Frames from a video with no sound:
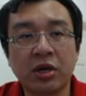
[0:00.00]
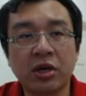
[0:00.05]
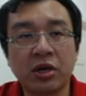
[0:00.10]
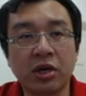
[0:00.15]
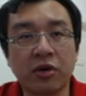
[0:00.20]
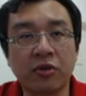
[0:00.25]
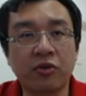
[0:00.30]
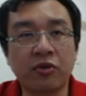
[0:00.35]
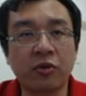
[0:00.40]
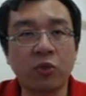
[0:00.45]
of
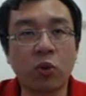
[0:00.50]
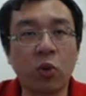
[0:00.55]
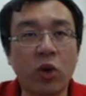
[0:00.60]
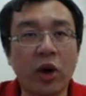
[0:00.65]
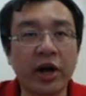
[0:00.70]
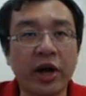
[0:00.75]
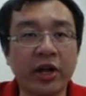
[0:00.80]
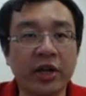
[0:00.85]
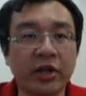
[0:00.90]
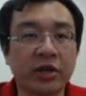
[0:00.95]

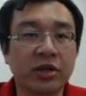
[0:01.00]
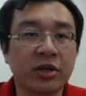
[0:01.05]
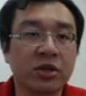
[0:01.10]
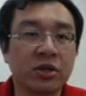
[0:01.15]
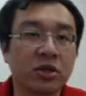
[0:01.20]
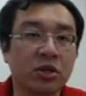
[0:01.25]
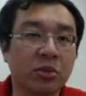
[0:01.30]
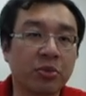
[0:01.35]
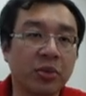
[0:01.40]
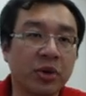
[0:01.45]
white to
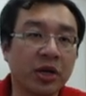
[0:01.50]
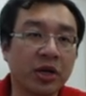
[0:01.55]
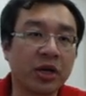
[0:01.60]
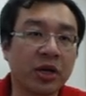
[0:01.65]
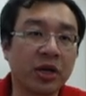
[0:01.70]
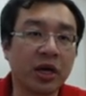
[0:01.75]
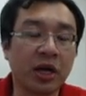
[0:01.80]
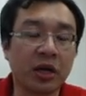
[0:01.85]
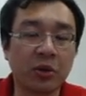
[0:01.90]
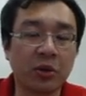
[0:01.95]
play
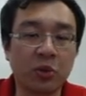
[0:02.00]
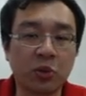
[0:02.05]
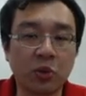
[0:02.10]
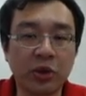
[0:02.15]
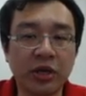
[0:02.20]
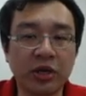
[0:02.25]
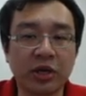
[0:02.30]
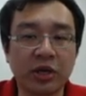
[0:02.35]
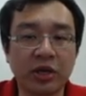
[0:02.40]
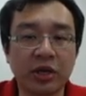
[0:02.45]
and win
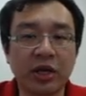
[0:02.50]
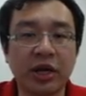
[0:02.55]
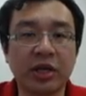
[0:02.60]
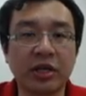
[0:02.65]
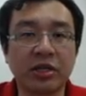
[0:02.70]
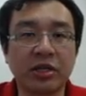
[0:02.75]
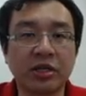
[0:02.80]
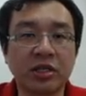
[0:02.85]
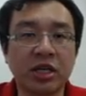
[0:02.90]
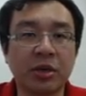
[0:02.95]
and
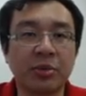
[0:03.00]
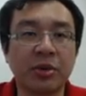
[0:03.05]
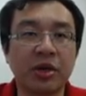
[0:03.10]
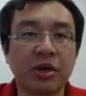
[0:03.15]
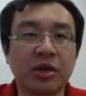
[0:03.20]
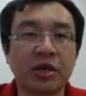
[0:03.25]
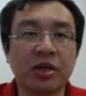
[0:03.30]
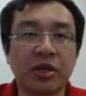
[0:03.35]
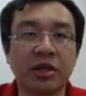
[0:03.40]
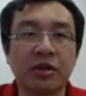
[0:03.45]
checkmate
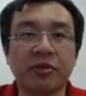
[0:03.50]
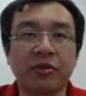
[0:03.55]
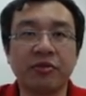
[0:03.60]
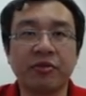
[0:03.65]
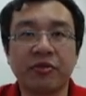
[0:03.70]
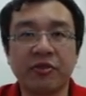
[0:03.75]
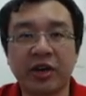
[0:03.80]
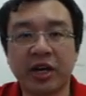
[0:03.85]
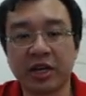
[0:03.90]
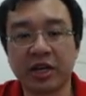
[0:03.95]
in
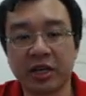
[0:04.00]
5.